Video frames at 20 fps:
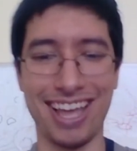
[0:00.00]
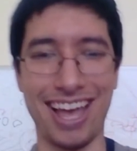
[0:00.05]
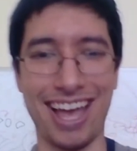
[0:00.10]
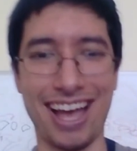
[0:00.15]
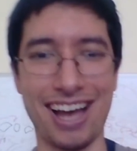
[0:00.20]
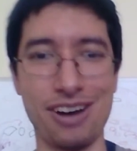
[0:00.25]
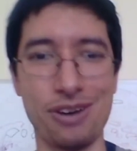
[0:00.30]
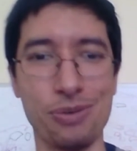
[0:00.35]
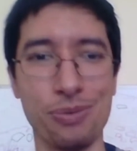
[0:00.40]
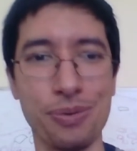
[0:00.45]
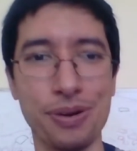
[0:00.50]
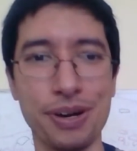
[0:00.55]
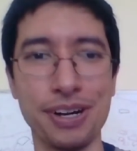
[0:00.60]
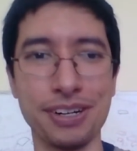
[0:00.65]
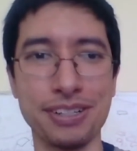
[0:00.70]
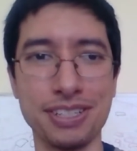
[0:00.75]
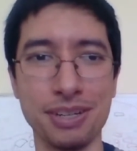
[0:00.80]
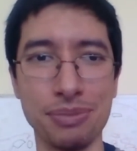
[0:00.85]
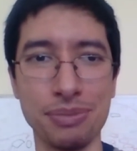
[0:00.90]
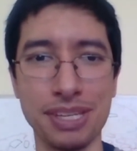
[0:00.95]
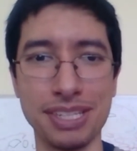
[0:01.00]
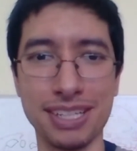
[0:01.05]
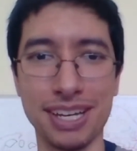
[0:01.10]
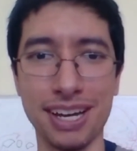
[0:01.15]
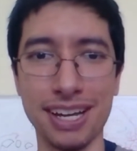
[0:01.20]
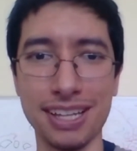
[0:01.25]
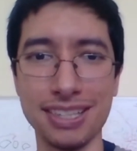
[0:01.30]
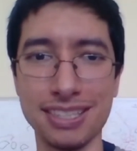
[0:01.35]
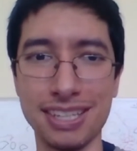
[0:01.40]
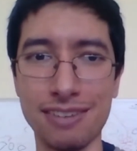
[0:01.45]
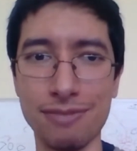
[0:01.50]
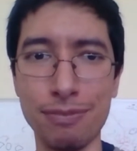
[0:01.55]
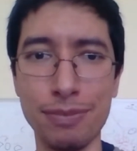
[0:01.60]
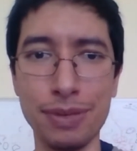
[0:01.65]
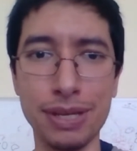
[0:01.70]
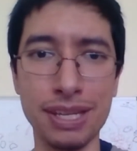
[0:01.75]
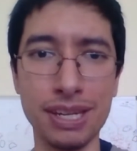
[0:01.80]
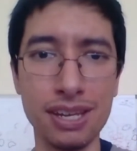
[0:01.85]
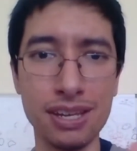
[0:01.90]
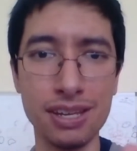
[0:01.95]
how weird some of these cuts have
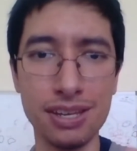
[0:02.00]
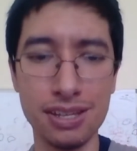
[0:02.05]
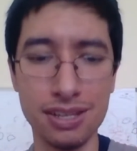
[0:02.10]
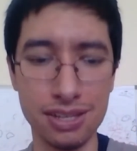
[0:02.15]
been.